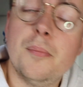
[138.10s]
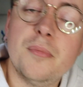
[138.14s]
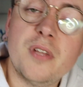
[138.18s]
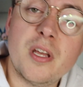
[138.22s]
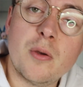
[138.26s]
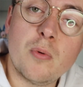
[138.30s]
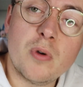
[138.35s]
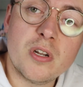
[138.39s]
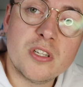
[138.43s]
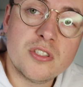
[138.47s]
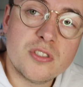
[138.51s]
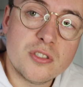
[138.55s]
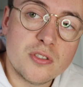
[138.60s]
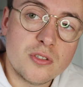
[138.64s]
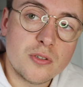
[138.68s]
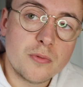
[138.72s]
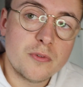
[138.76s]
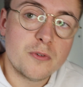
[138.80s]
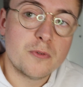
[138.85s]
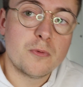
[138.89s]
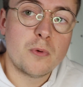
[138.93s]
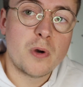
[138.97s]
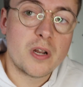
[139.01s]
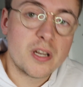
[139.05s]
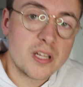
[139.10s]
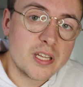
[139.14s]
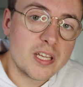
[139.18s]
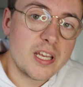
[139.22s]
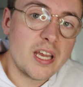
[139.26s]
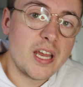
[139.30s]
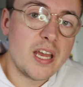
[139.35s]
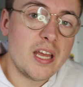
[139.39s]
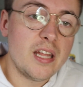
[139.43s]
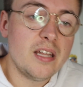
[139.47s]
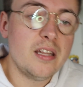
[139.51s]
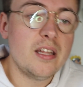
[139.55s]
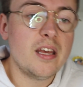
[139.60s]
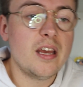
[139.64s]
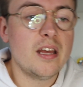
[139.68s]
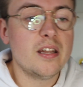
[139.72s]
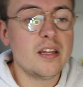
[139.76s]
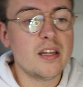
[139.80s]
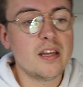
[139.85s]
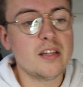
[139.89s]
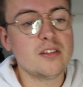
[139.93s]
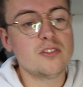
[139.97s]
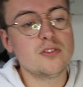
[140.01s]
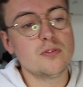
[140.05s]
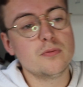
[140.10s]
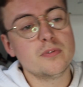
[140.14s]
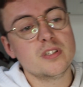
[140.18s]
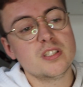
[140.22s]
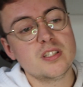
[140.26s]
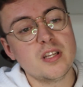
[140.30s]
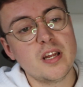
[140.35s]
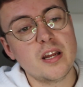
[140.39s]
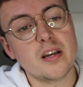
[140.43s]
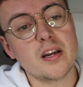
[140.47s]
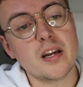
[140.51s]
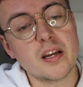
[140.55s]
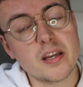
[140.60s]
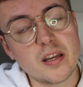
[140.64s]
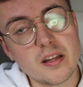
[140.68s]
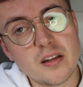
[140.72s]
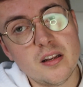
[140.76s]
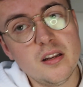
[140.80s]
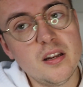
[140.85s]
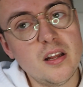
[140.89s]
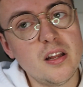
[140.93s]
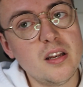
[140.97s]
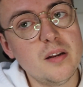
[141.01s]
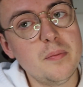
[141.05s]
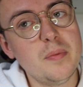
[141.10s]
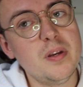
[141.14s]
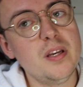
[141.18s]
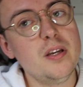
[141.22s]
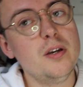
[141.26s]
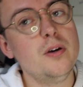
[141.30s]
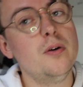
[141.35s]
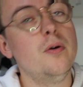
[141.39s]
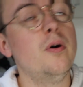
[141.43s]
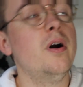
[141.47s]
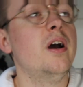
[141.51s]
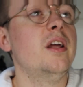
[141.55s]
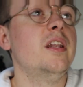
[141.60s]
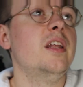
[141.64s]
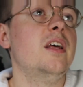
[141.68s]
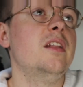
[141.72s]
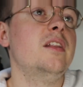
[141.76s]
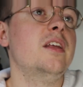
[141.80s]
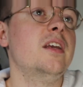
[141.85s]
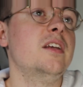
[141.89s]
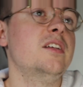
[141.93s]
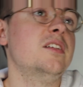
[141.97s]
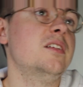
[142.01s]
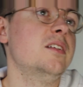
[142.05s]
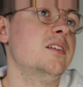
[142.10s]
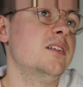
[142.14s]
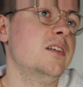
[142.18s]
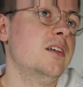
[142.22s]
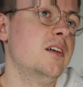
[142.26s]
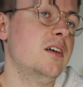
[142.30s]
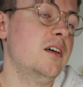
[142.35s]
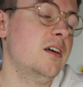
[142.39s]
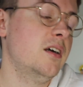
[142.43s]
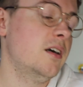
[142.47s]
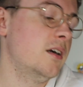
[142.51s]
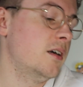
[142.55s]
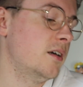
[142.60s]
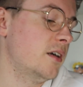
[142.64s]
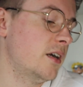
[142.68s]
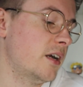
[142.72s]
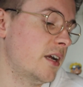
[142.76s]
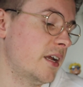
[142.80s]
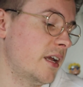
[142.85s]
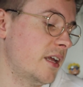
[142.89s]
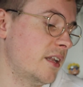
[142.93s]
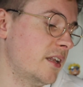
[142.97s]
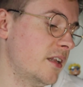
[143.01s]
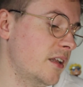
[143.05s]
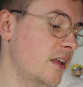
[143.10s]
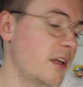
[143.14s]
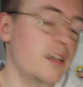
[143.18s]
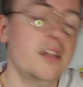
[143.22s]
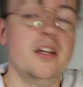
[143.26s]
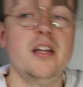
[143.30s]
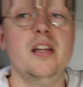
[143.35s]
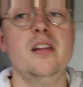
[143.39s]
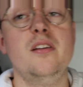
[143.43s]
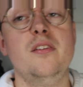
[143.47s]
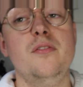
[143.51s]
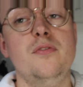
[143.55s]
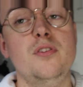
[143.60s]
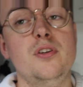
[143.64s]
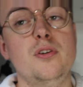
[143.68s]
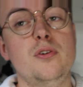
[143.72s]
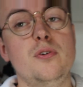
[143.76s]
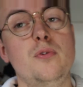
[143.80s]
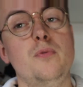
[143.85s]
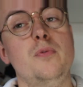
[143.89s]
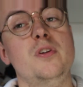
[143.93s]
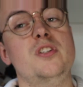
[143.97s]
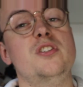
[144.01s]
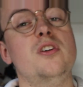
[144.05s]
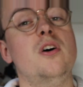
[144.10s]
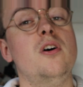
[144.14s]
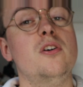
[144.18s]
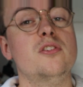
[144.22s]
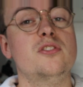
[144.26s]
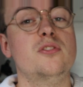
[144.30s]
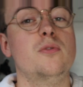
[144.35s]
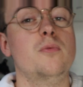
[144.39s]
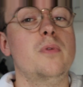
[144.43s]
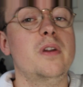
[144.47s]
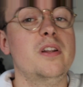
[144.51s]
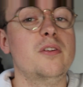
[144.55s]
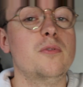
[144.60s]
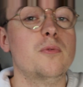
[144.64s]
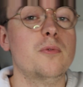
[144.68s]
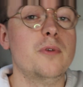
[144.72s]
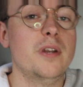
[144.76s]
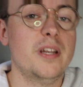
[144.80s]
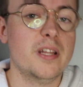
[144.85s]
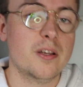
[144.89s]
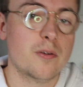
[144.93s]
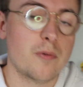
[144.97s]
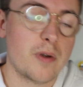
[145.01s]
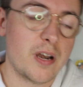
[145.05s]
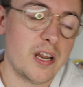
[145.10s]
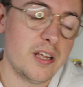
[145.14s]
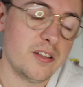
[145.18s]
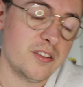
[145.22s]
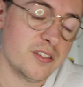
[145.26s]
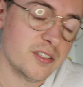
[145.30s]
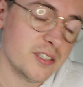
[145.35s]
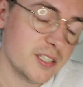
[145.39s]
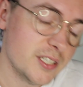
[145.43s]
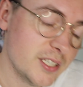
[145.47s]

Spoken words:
they wanted to do one again, and then 2 weeks later I got another mail, and then I had another interview which also went really great.